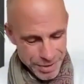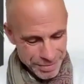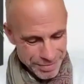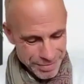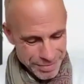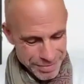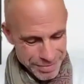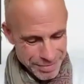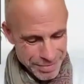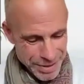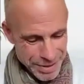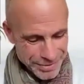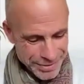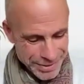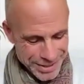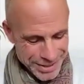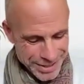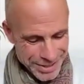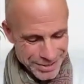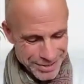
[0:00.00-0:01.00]
problem.
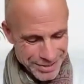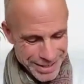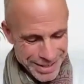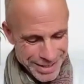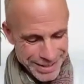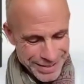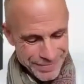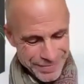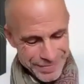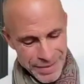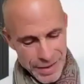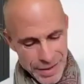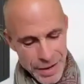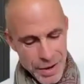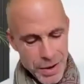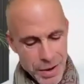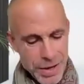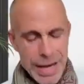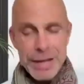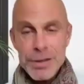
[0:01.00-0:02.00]
Perfect as you are.
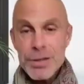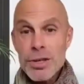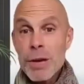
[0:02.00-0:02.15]
Okay,